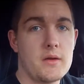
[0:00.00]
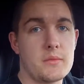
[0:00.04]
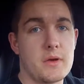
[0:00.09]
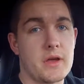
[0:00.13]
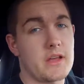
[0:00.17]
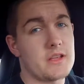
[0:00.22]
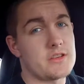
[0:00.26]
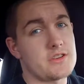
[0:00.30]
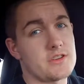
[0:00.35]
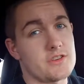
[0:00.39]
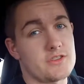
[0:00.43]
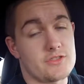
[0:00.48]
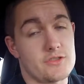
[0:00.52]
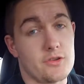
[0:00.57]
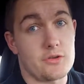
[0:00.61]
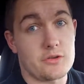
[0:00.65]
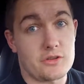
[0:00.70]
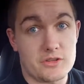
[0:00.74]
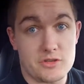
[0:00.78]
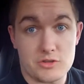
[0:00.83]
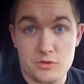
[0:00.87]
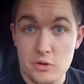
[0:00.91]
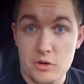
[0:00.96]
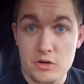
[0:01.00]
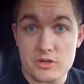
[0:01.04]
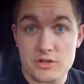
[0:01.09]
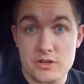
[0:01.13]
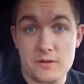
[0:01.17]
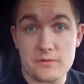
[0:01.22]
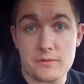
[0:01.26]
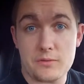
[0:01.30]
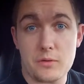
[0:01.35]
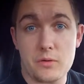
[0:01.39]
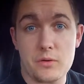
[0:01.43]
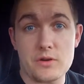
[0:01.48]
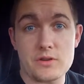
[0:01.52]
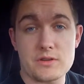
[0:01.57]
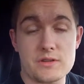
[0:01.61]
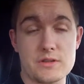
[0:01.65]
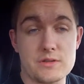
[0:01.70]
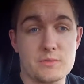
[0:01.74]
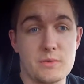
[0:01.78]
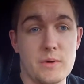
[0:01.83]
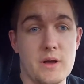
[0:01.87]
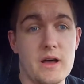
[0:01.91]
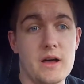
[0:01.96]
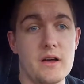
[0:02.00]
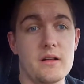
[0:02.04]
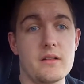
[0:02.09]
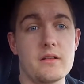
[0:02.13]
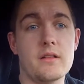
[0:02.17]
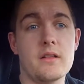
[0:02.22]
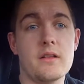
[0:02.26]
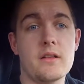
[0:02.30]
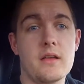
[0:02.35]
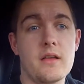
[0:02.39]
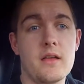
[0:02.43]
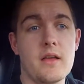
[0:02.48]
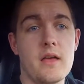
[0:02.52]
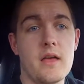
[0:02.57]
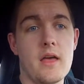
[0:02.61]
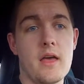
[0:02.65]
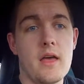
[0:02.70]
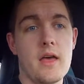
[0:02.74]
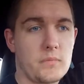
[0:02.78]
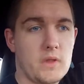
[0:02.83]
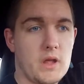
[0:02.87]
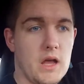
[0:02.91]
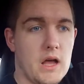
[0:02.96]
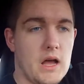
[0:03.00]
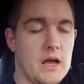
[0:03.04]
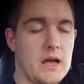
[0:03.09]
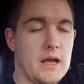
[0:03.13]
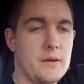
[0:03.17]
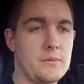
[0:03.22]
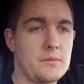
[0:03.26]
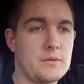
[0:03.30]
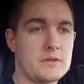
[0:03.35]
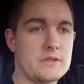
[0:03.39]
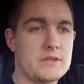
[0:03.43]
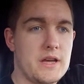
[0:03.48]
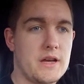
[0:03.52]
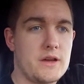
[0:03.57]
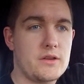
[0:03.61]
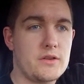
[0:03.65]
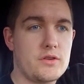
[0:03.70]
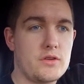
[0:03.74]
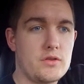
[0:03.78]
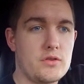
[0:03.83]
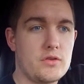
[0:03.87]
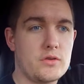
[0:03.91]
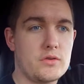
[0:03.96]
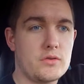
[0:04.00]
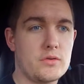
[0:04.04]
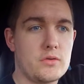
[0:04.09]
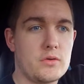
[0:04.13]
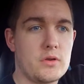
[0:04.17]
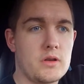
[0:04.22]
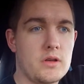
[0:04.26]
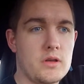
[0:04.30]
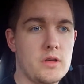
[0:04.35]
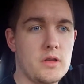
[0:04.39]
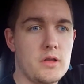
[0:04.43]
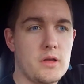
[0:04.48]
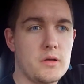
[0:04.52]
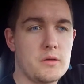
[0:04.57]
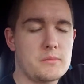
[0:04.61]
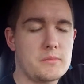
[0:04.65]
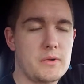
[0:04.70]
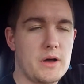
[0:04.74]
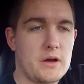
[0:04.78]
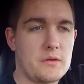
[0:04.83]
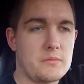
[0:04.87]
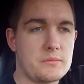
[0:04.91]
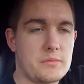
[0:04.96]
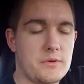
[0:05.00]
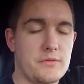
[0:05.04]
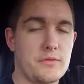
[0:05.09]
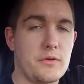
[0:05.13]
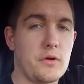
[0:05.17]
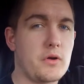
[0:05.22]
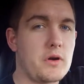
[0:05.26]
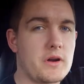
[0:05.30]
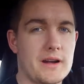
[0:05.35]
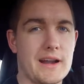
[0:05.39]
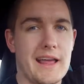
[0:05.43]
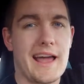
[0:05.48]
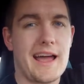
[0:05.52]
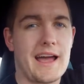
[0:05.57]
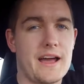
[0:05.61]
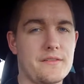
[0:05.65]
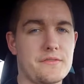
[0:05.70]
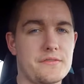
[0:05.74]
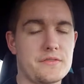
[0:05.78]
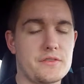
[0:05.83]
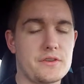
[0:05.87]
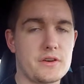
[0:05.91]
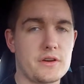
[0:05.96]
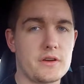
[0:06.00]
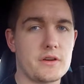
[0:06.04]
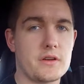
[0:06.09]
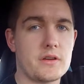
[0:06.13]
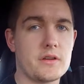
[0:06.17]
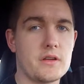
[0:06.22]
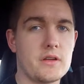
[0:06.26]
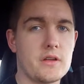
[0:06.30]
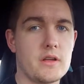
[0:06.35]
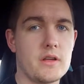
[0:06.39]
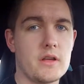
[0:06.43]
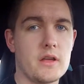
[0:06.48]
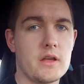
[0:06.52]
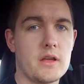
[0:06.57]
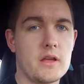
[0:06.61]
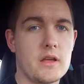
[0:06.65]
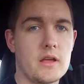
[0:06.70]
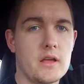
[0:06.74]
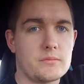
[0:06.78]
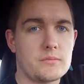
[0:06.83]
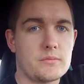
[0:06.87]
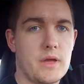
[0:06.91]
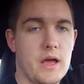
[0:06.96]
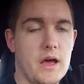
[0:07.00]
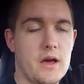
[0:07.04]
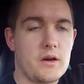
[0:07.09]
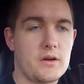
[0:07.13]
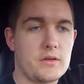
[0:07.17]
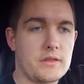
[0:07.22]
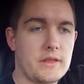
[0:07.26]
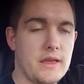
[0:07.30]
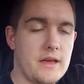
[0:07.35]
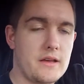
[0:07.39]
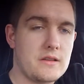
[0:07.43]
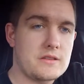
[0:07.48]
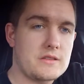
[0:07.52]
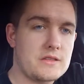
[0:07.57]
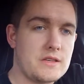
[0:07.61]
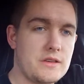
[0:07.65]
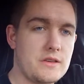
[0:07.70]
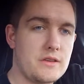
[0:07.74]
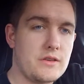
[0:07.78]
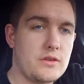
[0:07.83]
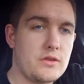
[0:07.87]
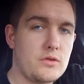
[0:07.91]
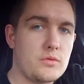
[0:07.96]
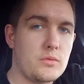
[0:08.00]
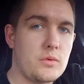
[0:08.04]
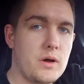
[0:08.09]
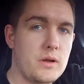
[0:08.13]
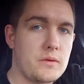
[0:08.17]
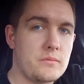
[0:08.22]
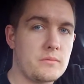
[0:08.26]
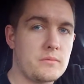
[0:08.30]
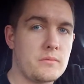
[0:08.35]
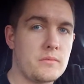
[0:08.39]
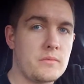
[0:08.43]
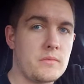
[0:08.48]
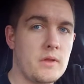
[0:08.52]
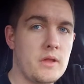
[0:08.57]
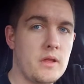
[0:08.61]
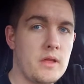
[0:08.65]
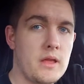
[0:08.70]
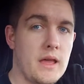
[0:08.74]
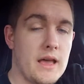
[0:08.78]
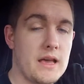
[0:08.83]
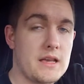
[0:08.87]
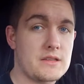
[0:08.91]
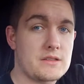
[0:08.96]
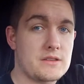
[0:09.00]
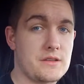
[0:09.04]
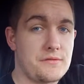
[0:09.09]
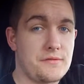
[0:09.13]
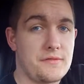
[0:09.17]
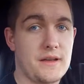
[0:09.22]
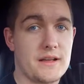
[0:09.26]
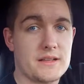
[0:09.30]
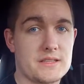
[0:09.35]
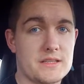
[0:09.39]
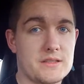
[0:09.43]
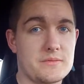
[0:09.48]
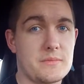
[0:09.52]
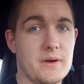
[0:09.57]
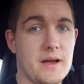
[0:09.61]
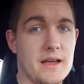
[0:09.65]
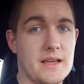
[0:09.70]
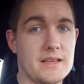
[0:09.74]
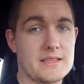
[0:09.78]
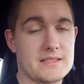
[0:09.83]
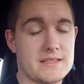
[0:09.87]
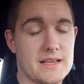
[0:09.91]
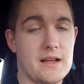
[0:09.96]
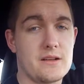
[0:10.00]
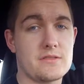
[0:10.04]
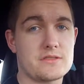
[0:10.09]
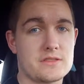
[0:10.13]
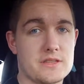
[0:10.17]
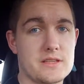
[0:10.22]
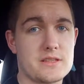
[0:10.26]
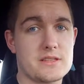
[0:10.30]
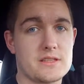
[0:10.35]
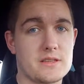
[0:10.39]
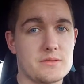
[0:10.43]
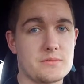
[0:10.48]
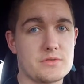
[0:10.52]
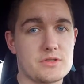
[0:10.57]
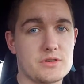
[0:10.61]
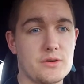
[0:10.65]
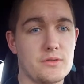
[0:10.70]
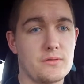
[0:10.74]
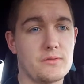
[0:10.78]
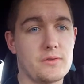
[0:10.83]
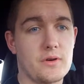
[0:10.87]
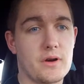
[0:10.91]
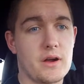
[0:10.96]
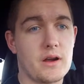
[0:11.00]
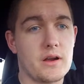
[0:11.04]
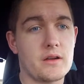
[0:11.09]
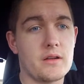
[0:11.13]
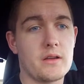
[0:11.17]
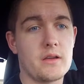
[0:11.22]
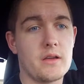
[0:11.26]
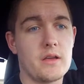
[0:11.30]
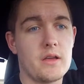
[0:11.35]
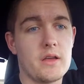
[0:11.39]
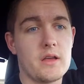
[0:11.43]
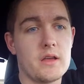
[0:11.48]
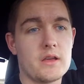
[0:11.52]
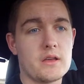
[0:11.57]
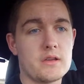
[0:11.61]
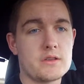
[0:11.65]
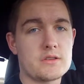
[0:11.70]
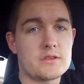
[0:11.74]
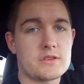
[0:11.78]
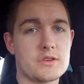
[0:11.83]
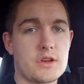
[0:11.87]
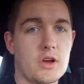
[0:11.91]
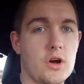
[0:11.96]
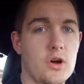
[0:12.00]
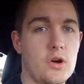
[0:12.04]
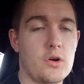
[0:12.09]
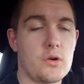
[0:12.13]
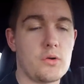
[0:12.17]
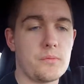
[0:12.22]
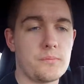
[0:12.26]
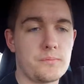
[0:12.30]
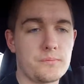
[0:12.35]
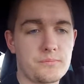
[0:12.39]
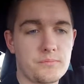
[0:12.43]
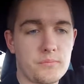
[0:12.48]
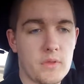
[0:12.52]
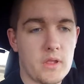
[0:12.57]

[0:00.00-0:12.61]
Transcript: making sure there's no distortion, of course, as well. I will tell you about before and after how the LCQ1 has affected my sound system so far. So